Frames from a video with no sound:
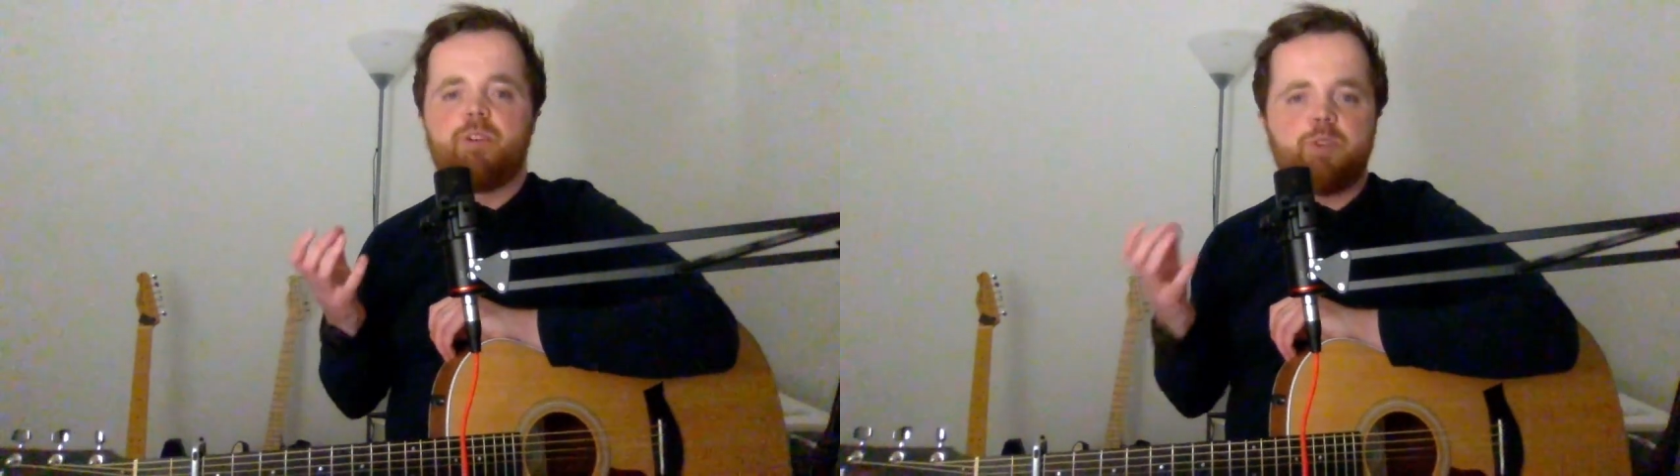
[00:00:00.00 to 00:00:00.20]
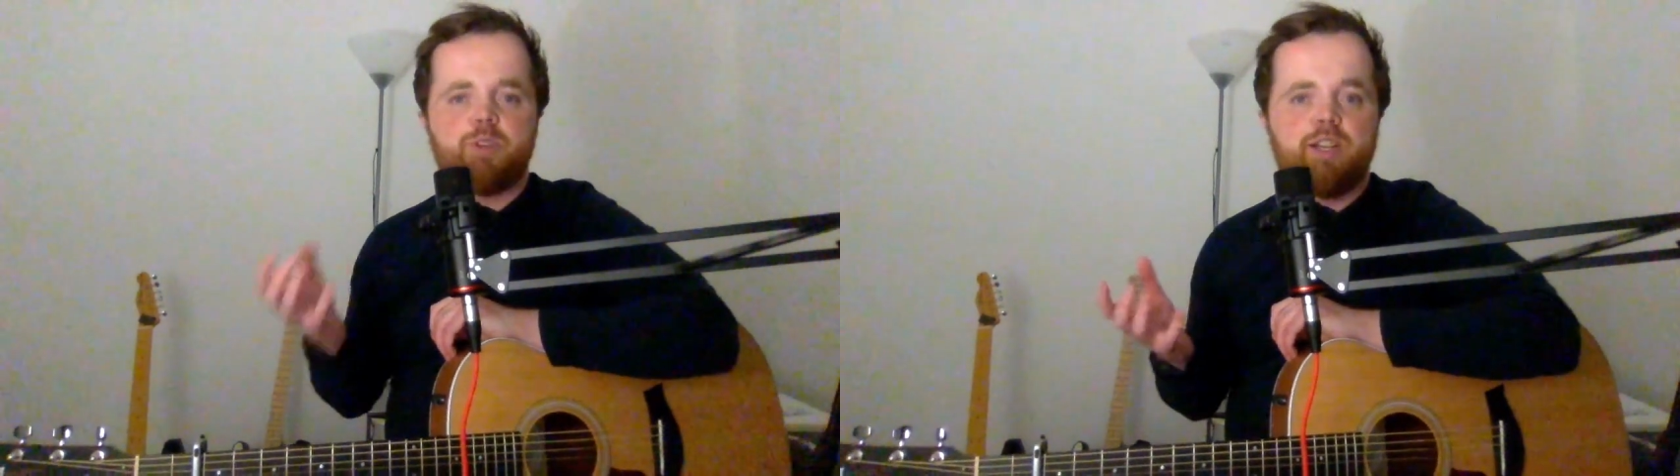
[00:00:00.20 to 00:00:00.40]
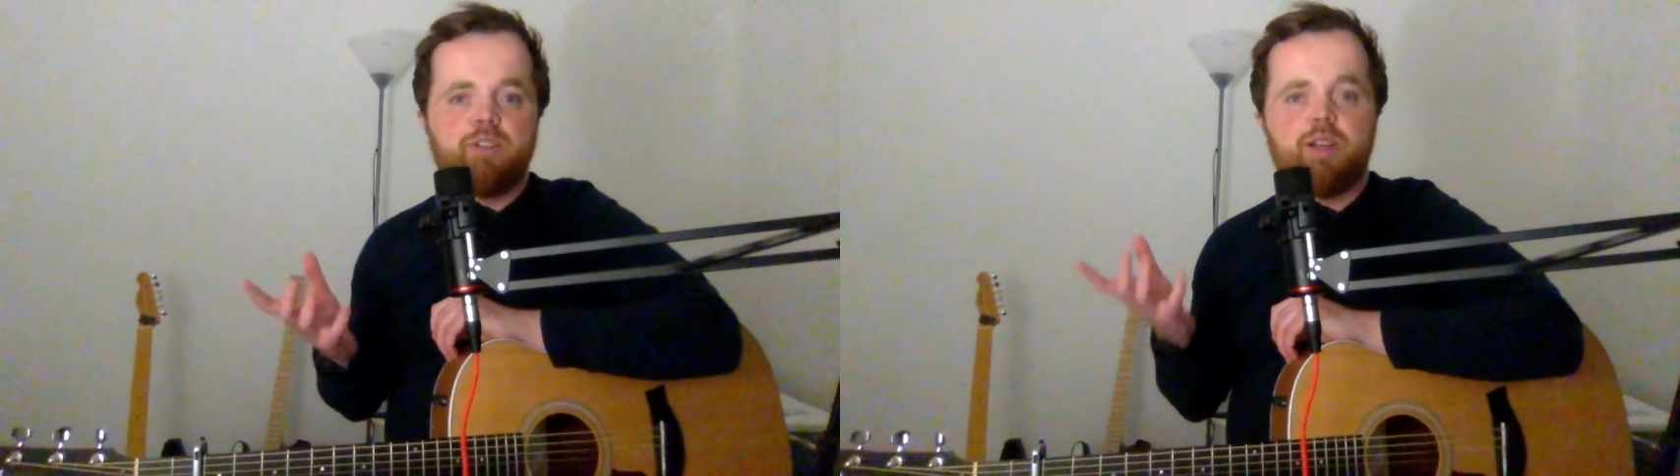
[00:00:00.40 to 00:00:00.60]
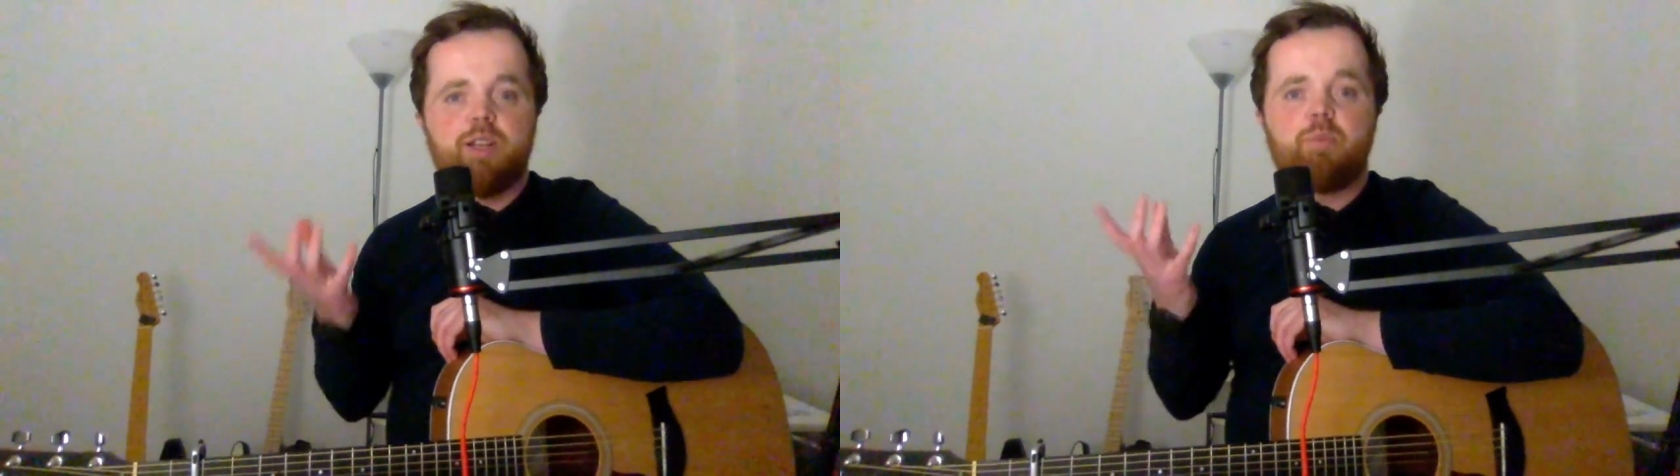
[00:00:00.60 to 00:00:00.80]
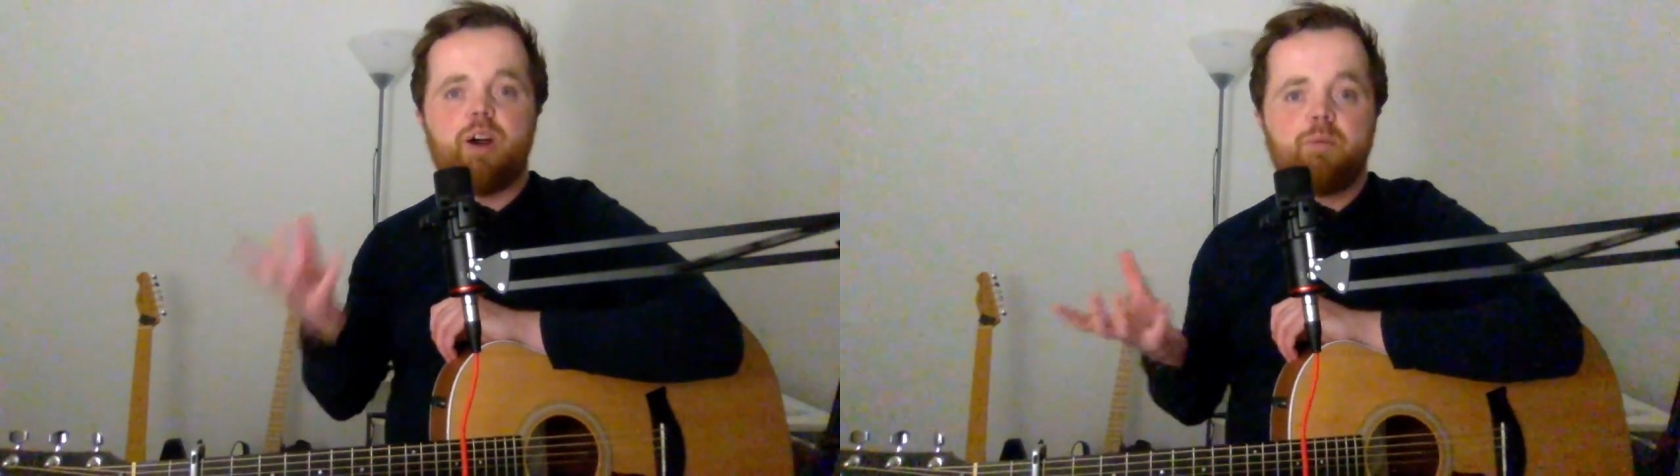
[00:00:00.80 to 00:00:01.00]
trying to write a
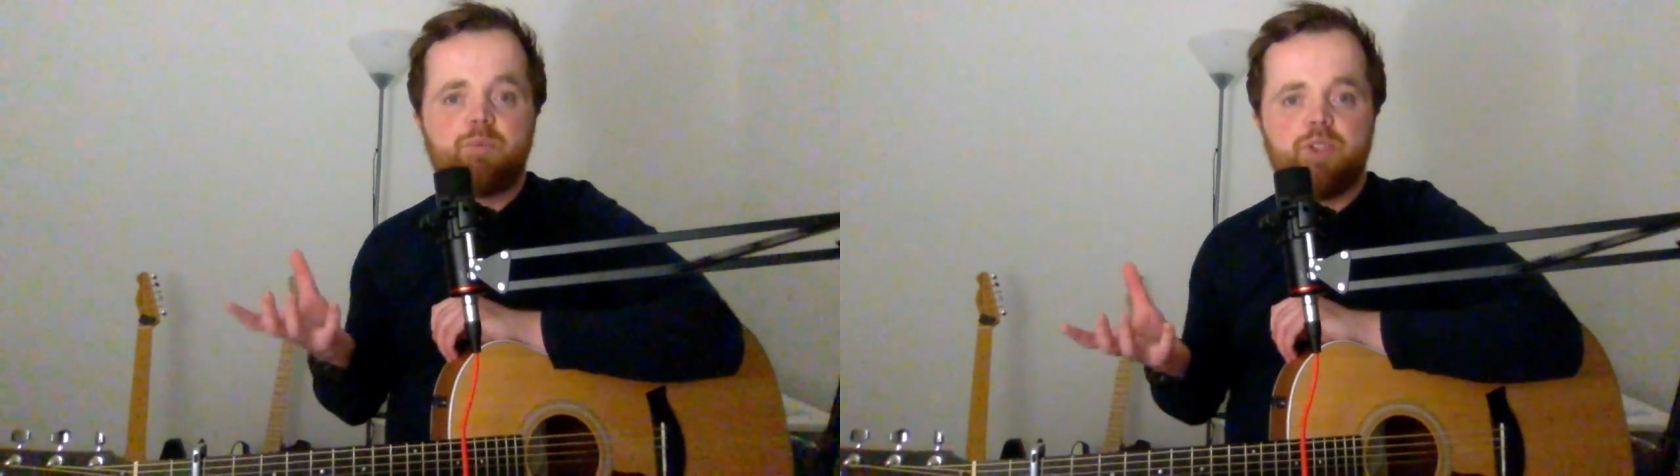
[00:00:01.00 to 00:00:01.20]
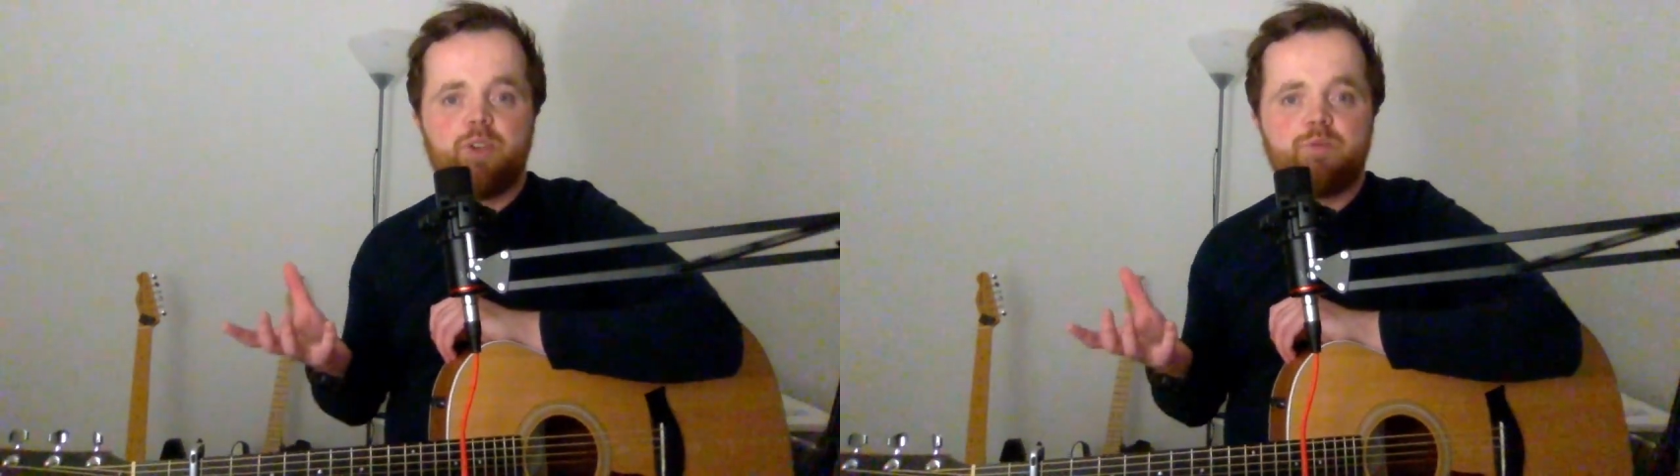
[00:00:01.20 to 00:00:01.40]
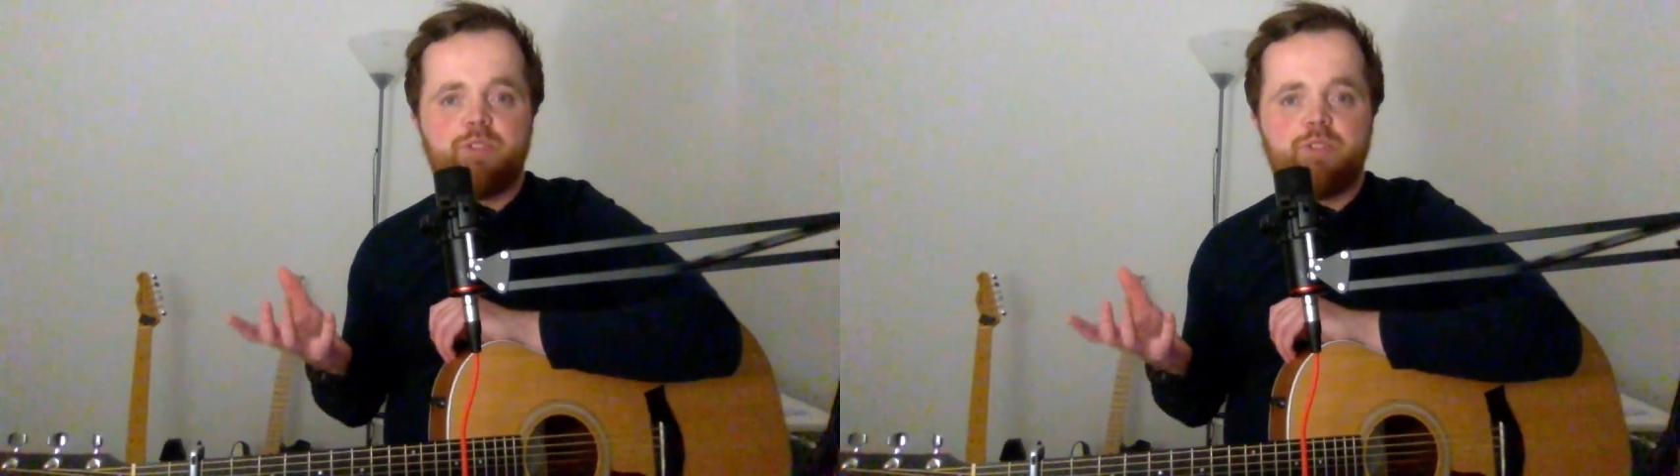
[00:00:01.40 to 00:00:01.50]
pop song,